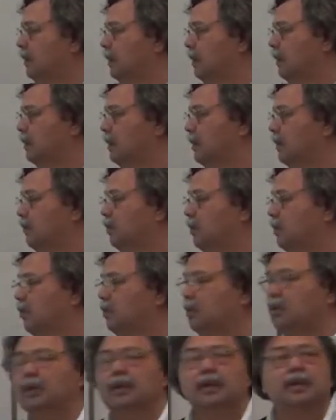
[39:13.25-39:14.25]

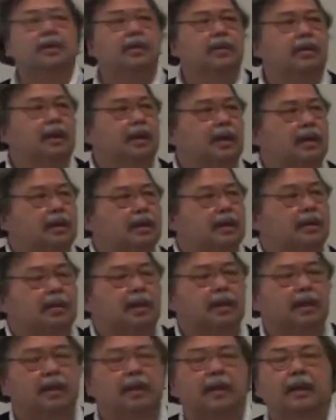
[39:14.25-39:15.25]
contribution into
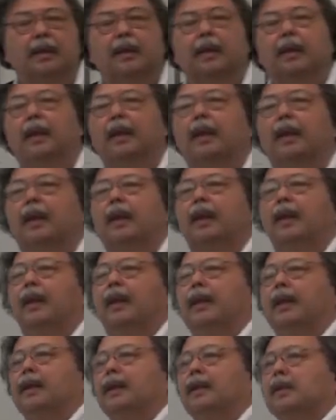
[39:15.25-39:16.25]
chi-squared.
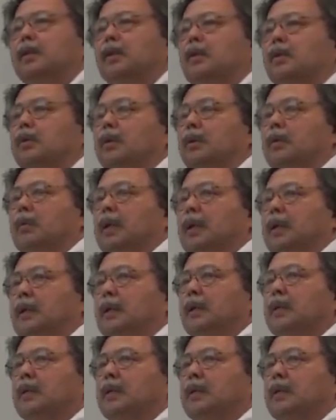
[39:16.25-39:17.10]
So you might